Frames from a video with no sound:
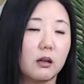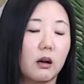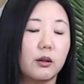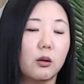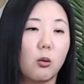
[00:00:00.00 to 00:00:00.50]
on
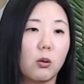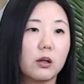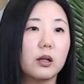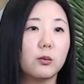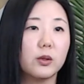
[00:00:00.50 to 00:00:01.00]
the
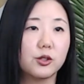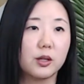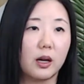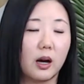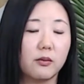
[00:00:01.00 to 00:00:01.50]
order in which
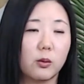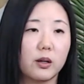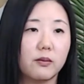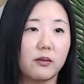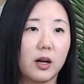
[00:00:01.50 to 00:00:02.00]
the
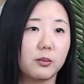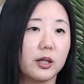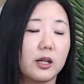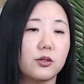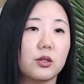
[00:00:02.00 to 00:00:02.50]
I-485
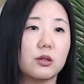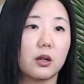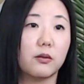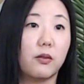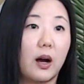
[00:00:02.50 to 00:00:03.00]
applications
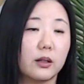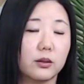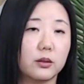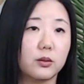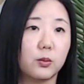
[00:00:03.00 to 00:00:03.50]
are
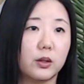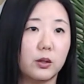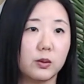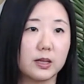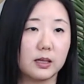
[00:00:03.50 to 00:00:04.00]
filed with
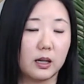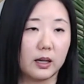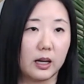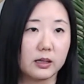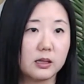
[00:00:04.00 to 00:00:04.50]
USCIS.